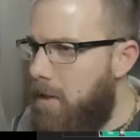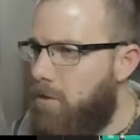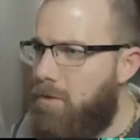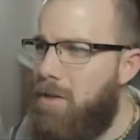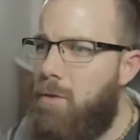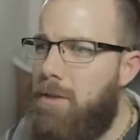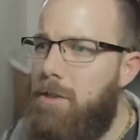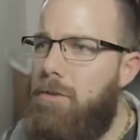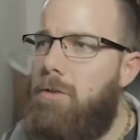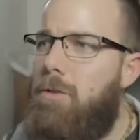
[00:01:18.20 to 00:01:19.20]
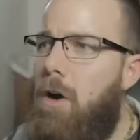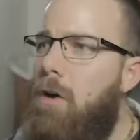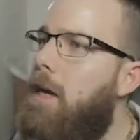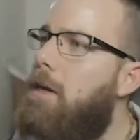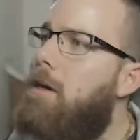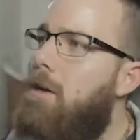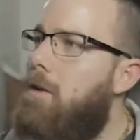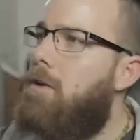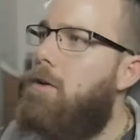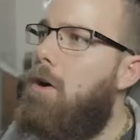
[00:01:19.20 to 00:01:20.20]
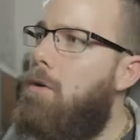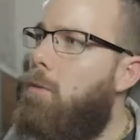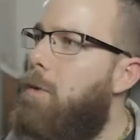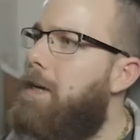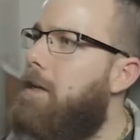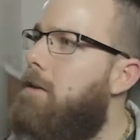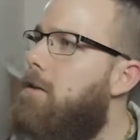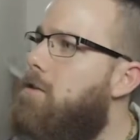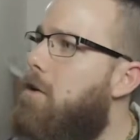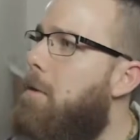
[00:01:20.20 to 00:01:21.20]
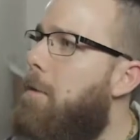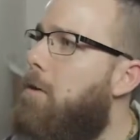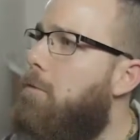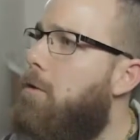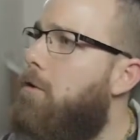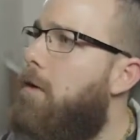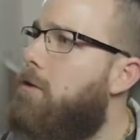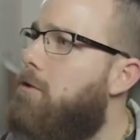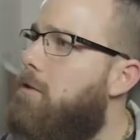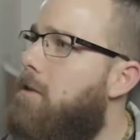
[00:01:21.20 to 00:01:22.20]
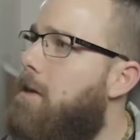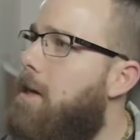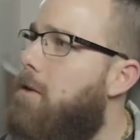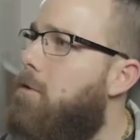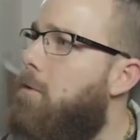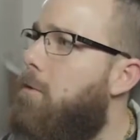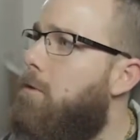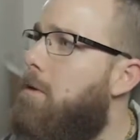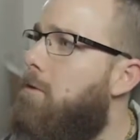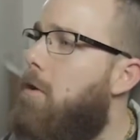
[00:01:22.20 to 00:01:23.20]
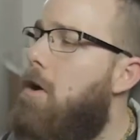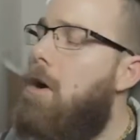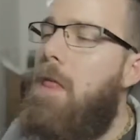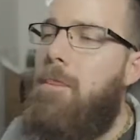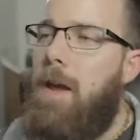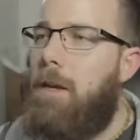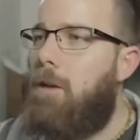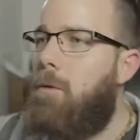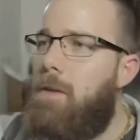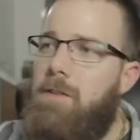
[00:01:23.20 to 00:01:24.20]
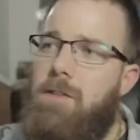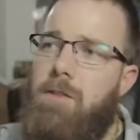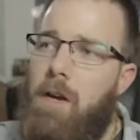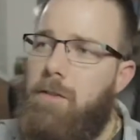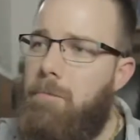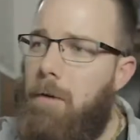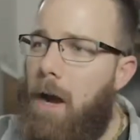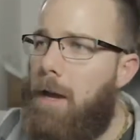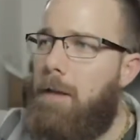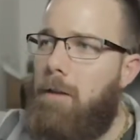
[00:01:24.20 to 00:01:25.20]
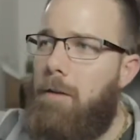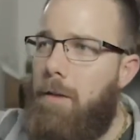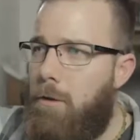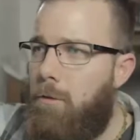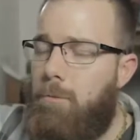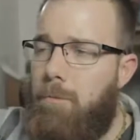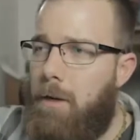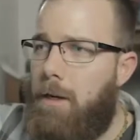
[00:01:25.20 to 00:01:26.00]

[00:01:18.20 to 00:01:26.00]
So this one, okay? Oh, wicked! Started my manual mode adventure today. Third one was best. Thank you. This is awesome. I love that you